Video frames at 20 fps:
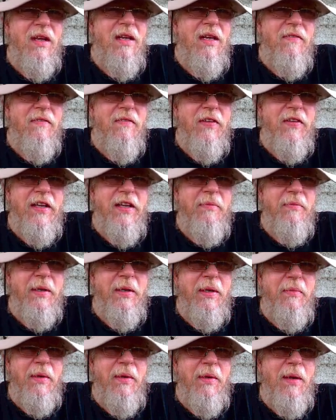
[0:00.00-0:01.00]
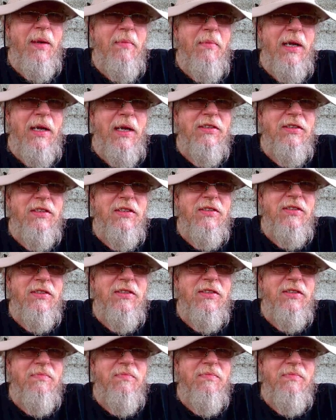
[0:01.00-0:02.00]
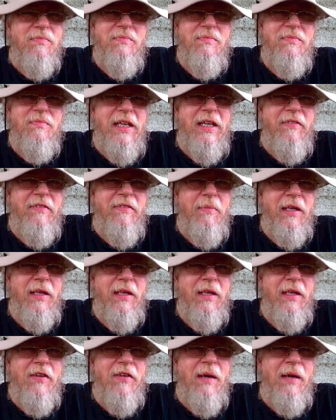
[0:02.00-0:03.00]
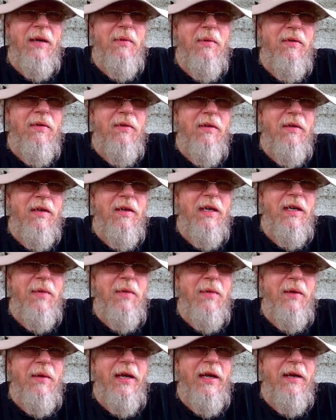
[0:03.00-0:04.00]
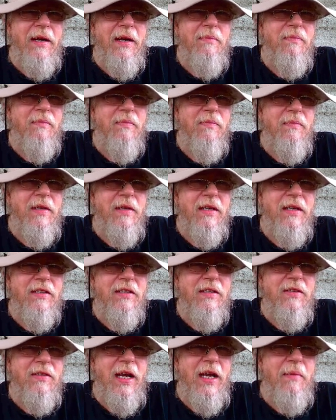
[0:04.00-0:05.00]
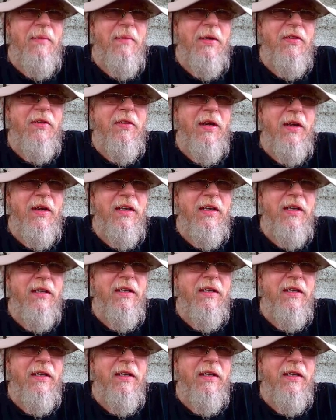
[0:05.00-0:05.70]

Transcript: Forgive me, but my mouse is giving me a lot of trouble. My RAM, it's a RAM issue, I think.